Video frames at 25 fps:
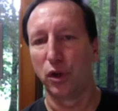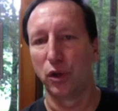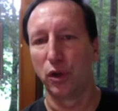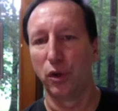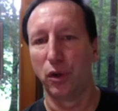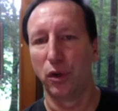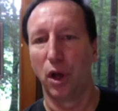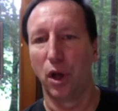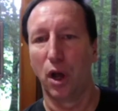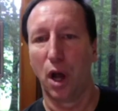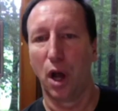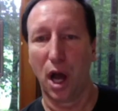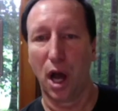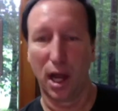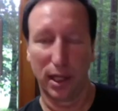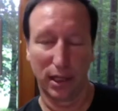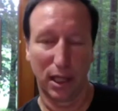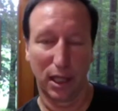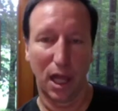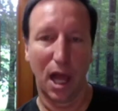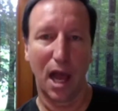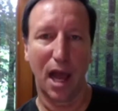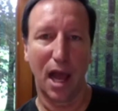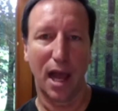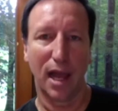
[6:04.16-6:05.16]

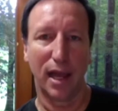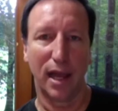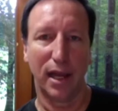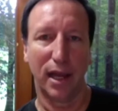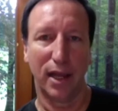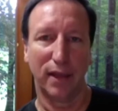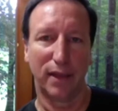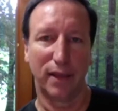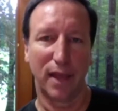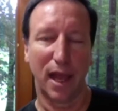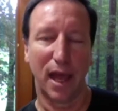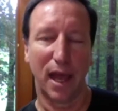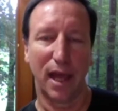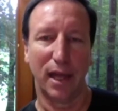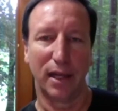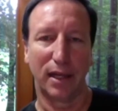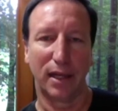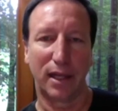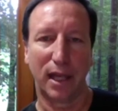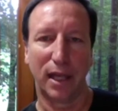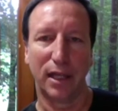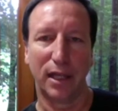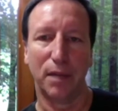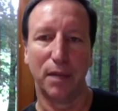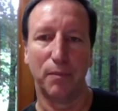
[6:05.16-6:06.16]
online at that
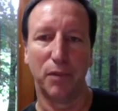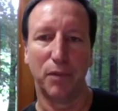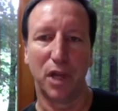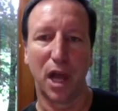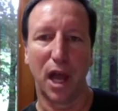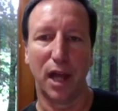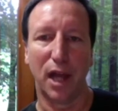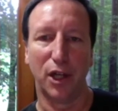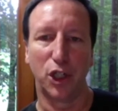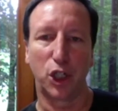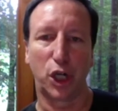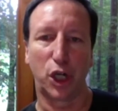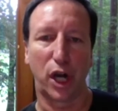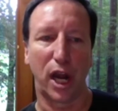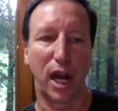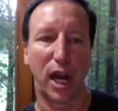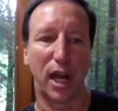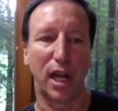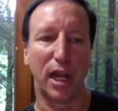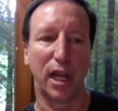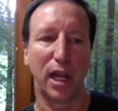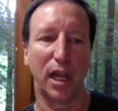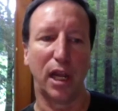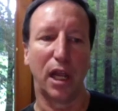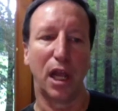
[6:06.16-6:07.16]

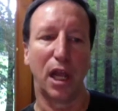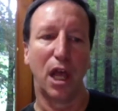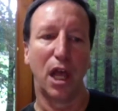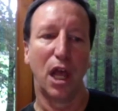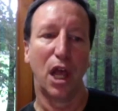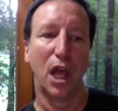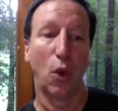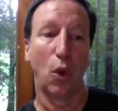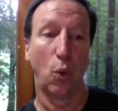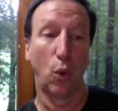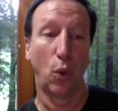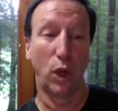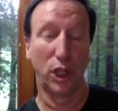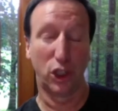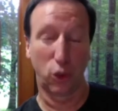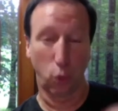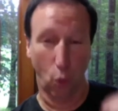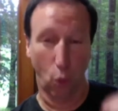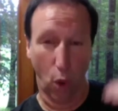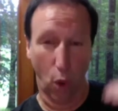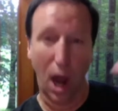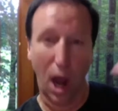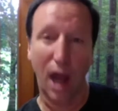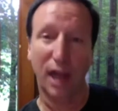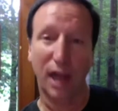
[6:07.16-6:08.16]
kingdom.training, which
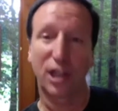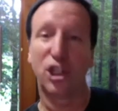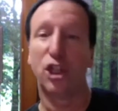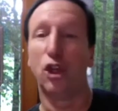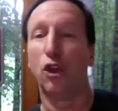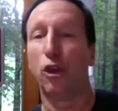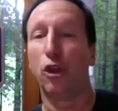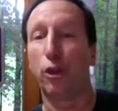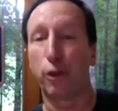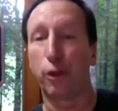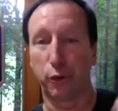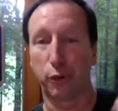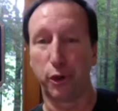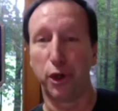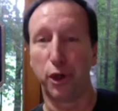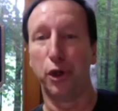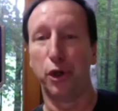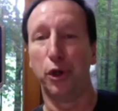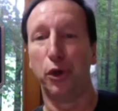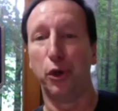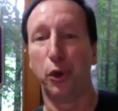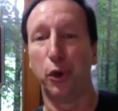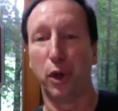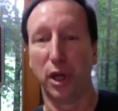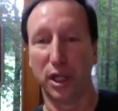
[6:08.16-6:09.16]
walks you
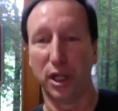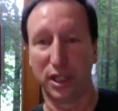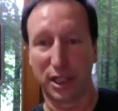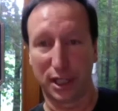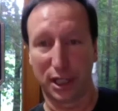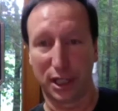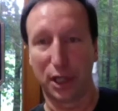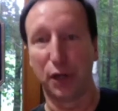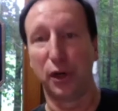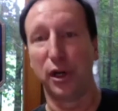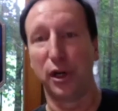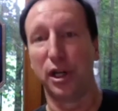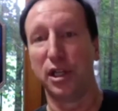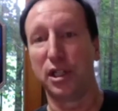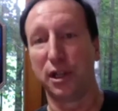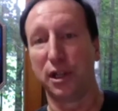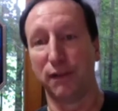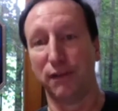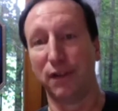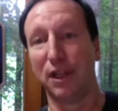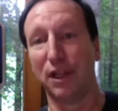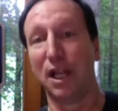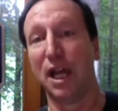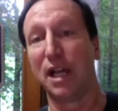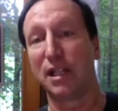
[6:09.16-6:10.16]
through a series of
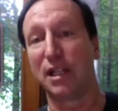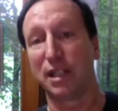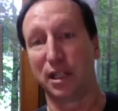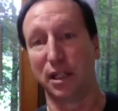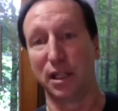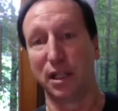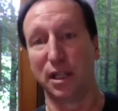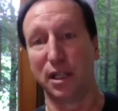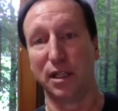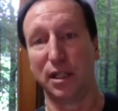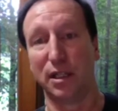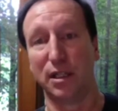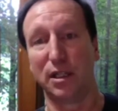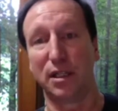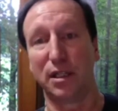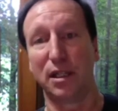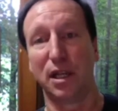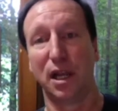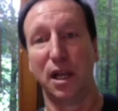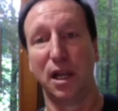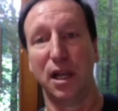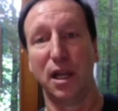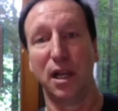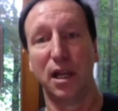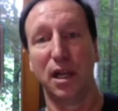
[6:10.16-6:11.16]
lessons
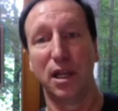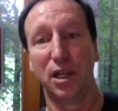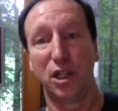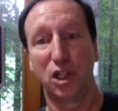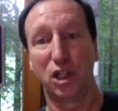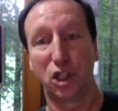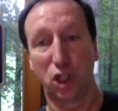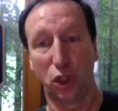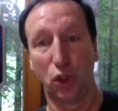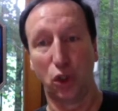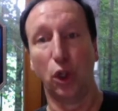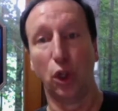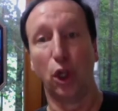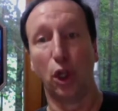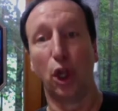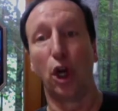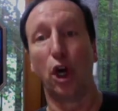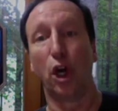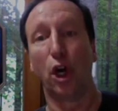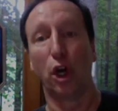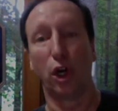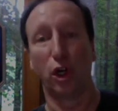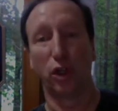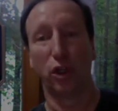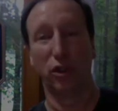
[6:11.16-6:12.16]
to
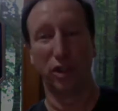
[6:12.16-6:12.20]
learn this